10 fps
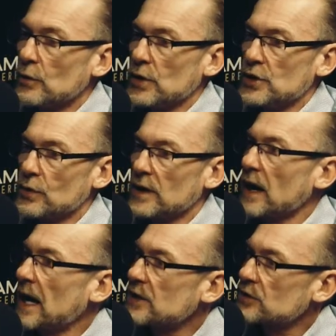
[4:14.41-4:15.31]
when you were in
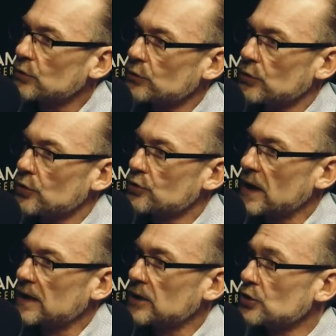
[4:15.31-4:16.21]
high school doing your
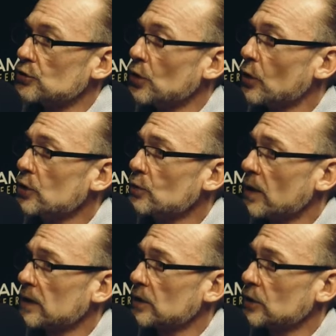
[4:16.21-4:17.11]
training did you know you
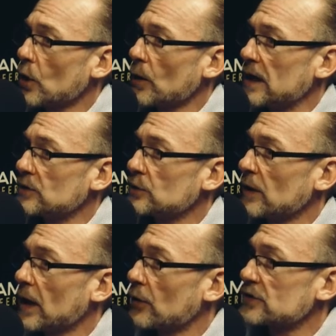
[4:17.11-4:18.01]
wanted to go into
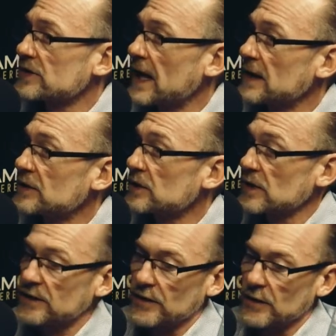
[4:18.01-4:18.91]
the health
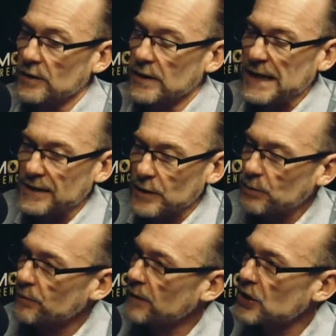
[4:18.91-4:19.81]
sciences into the healing
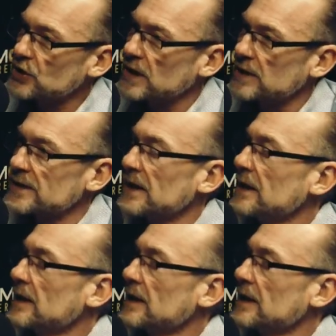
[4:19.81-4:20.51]
professions